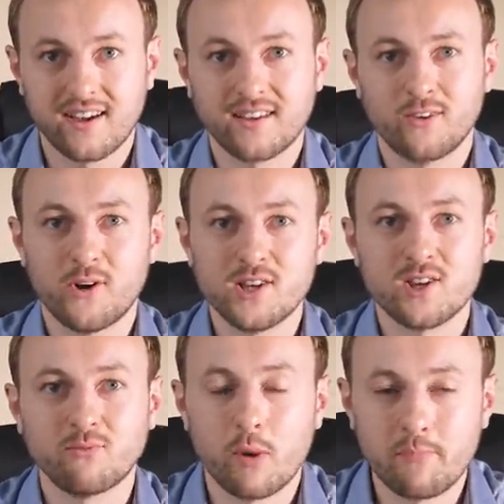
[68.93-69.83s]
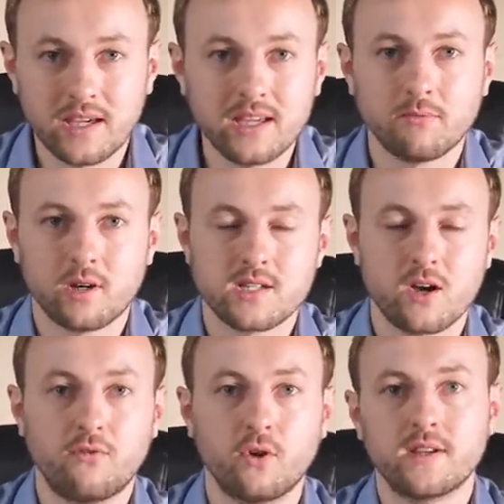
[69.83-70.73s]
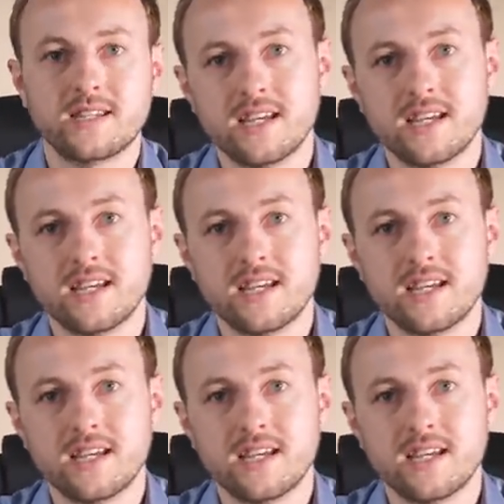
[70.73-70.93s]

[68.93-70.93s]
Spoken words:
Like, the reason I'm repeating myself on this